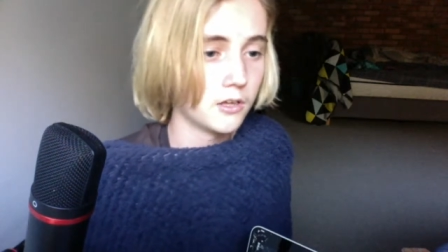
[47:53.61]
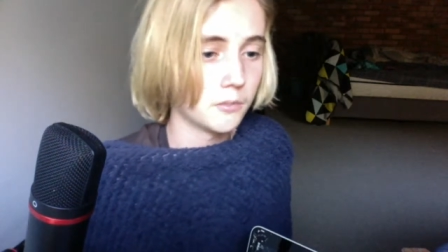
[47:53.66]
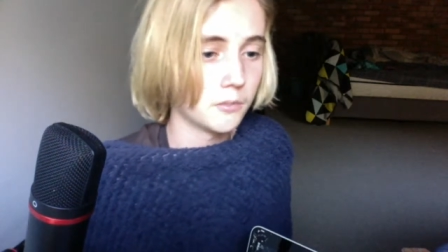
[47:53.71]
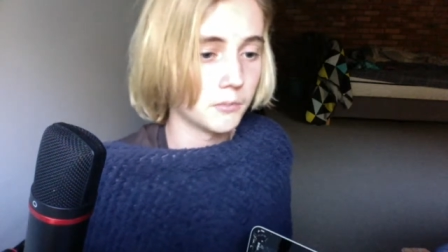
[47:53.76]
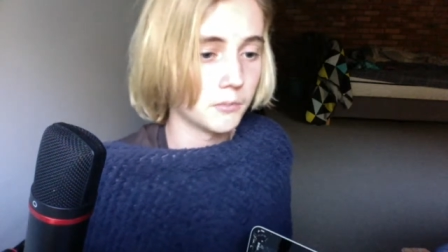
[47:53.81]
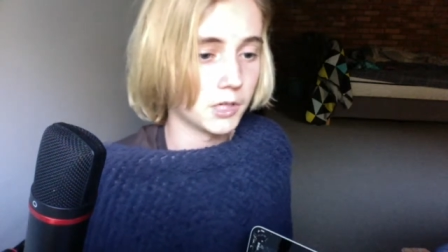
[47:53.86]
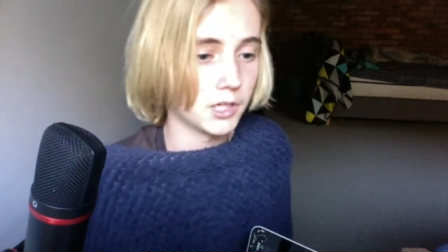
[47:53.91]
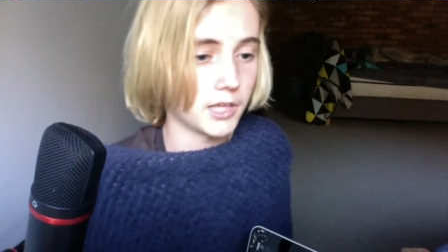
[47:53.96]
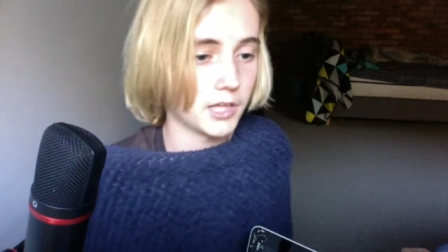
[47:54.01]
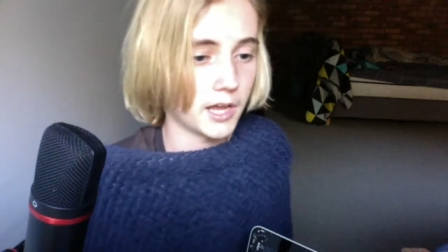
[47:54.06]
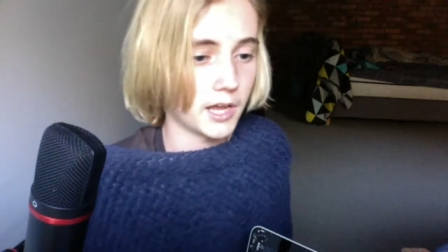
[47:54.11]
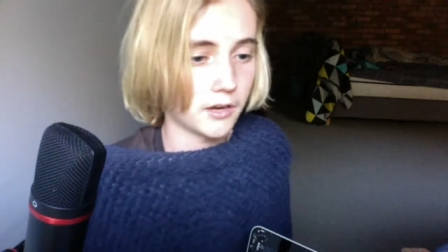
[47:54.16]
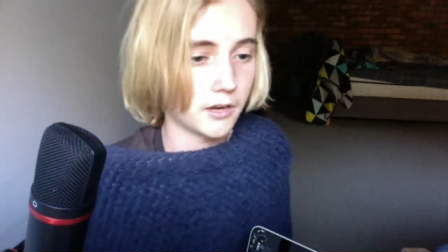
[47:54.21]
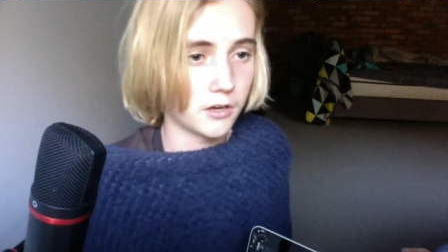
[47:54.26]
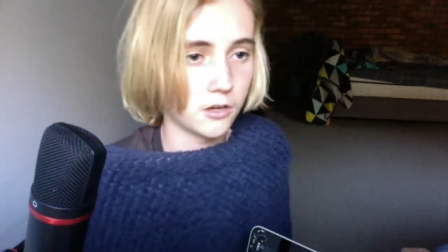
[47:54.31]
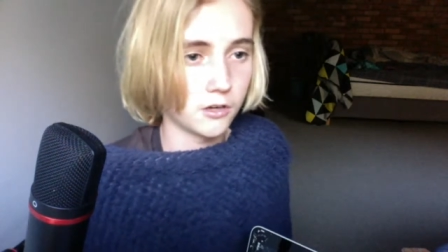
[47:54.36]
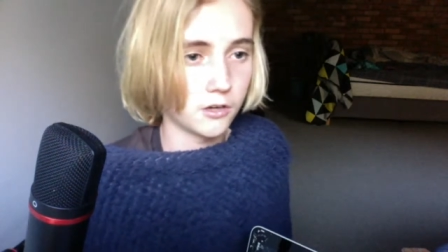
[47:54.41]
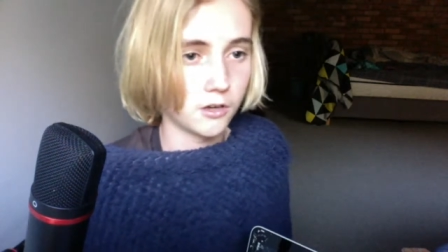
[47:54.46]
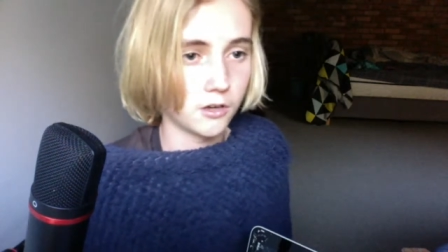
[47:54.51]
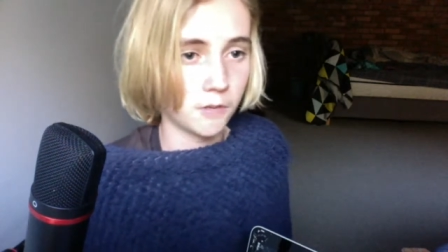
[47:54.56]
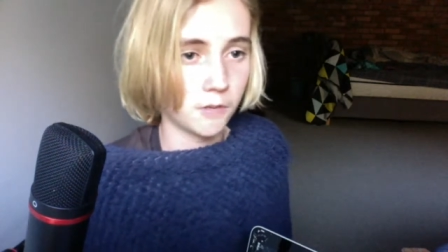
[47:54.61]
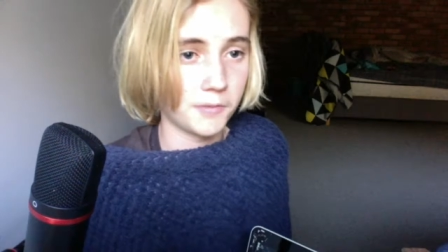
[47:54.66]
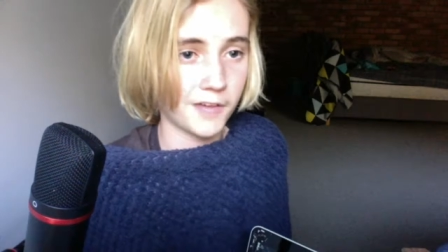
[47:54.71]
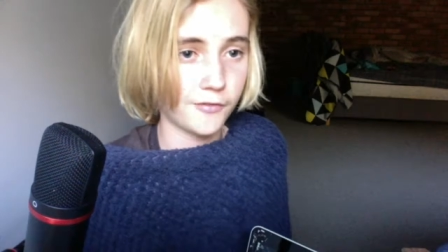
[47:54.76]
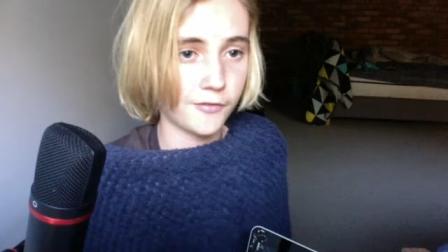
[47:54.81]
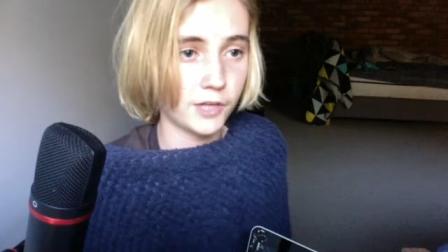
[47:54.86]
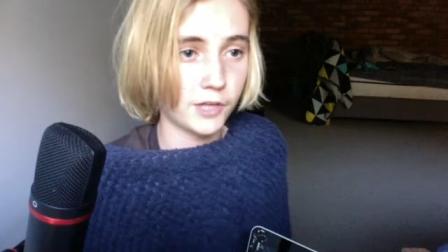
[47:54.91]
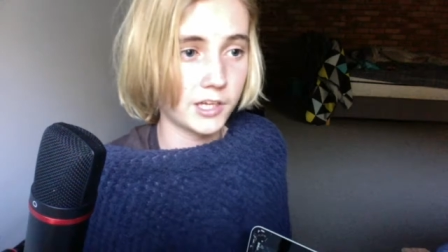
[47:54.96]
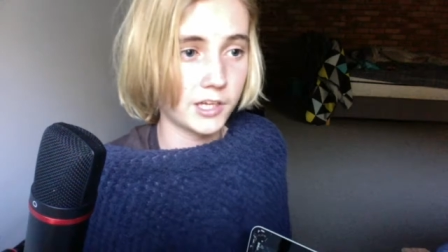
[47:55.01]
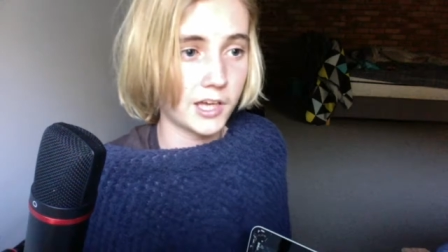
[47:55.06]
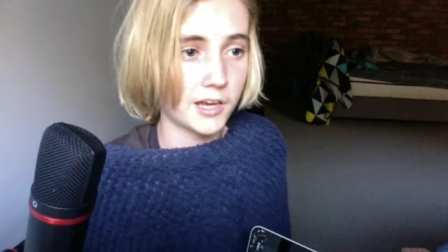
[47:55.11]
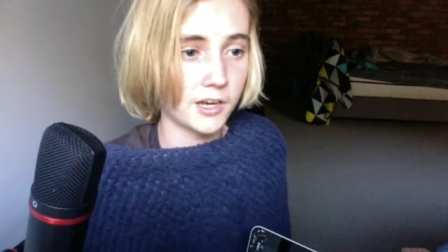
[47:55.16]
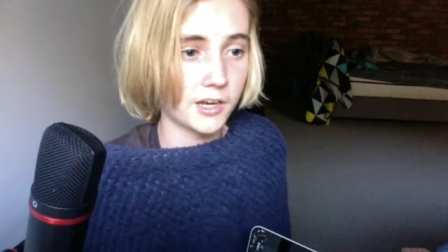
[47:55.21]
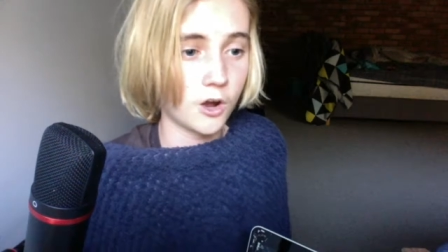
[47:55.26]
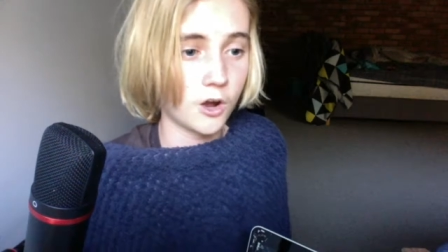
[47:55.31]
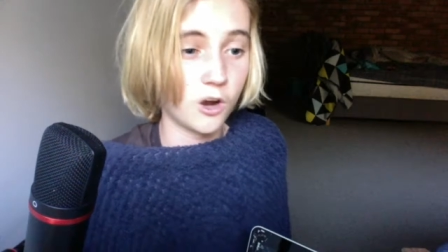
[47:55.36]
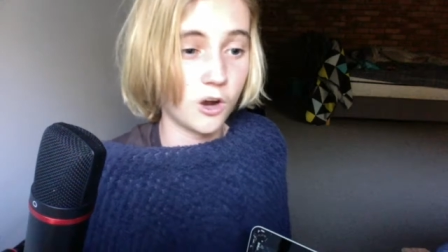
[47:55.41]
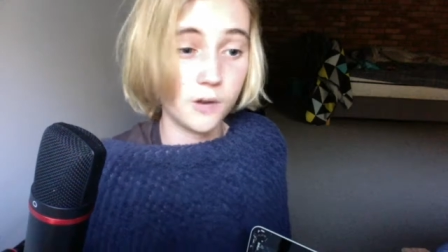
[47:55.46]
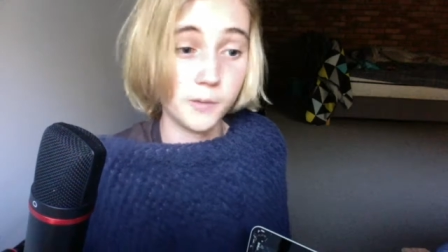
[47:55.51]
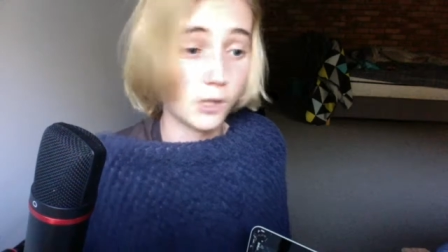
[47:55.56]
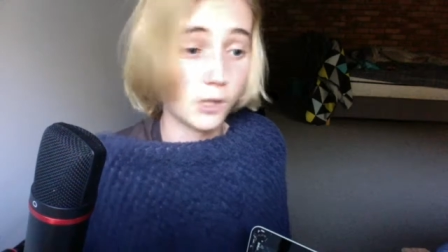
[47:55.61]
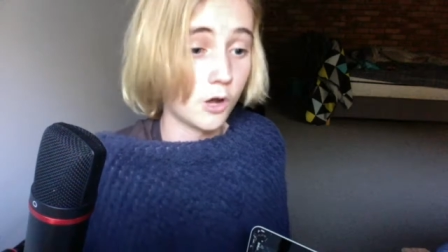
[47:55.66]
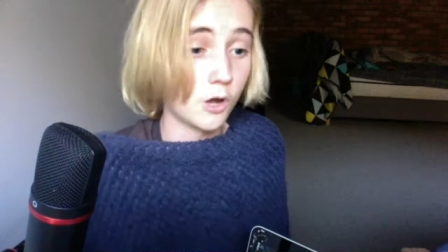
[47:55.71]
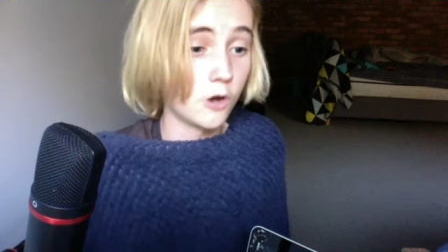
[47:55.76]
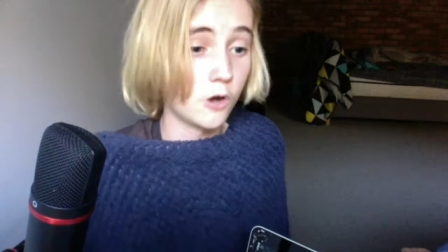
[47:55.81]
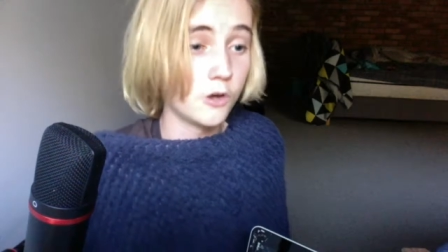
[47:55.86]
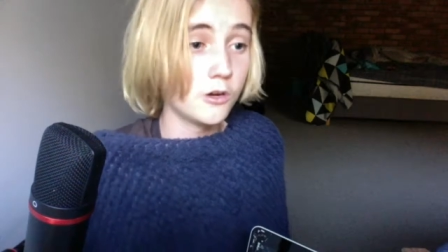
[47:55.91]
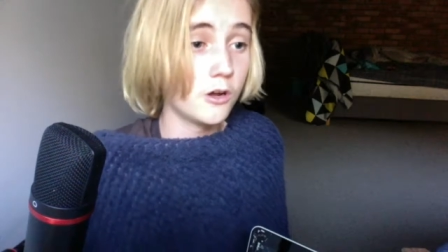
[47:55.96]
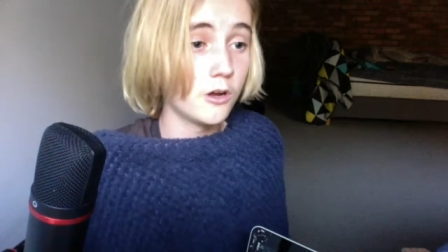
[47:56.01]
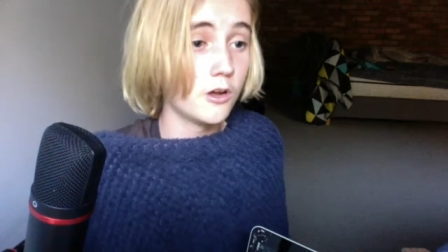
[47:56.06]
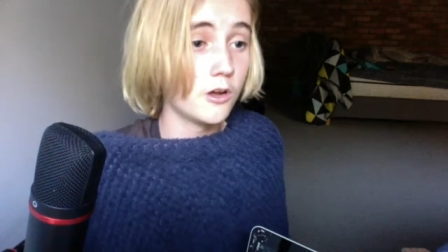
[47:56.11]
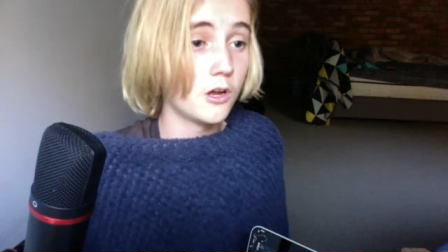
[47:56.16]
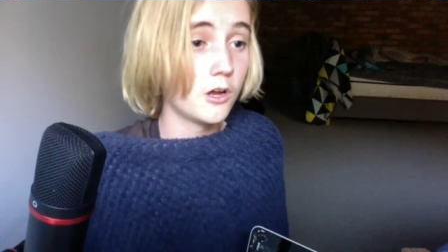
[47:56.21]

I'm definitely getting Home Alone